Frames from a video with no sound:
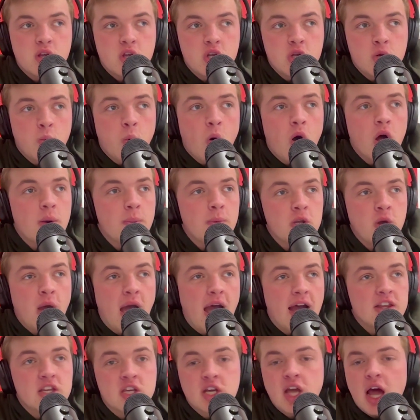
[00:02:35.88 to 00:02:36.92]
you
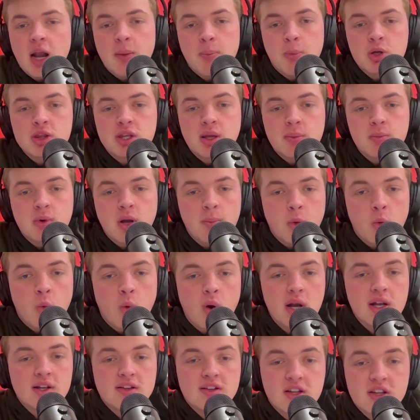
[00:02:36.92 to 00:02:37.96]
got to put them number
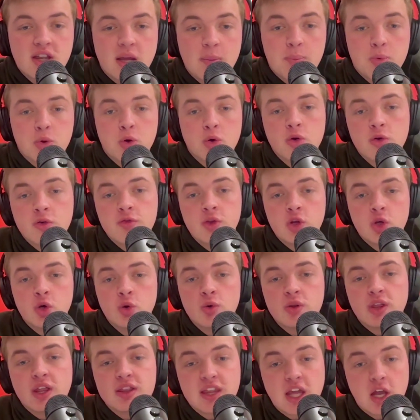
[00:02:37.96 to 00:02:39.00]
one until they prove
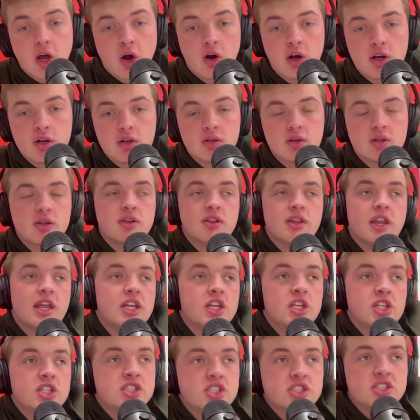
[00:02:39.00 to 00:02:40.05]
you that they aren't.
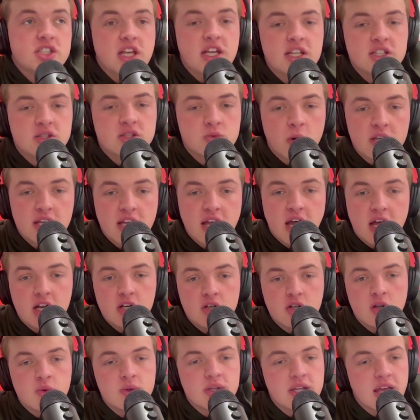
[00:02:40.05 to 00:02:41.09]
It's what you got
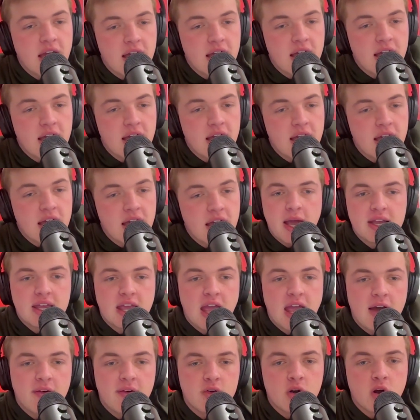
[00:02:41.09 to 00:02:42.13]
to do. Yeah, they lost Pat
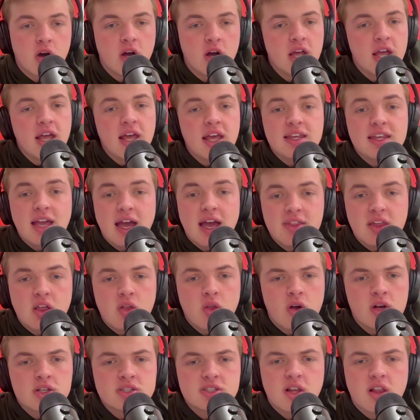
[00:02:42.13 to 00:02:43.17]
Cavanaugh. Yeah, they
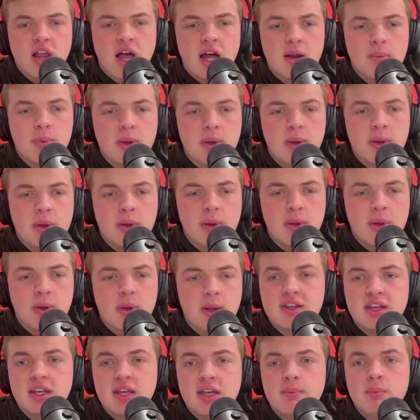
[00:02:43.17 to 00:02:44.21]
lost a lot of people on that
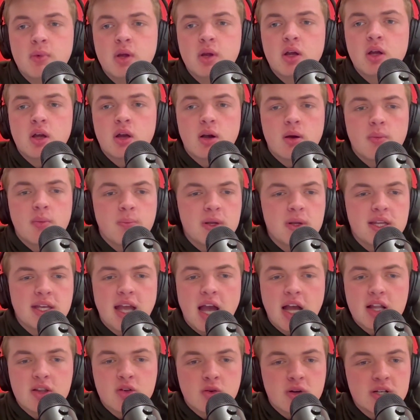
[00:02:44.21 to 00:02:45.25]
team. But you
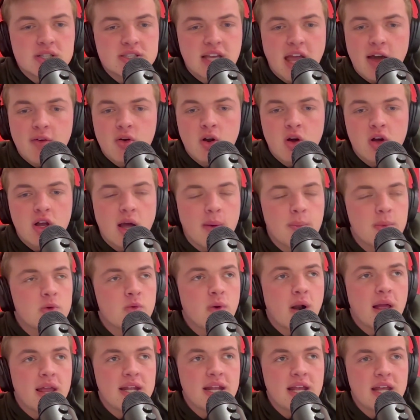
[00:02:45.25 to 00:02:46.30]
got Chris Cavanaugh coming
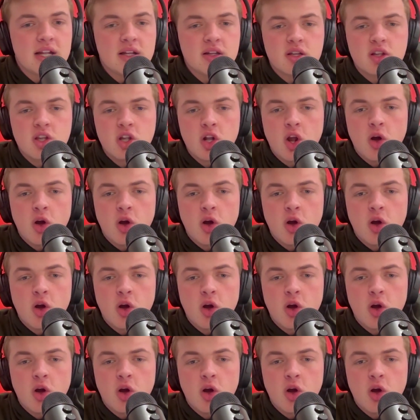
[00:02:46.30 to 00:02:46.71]
right in,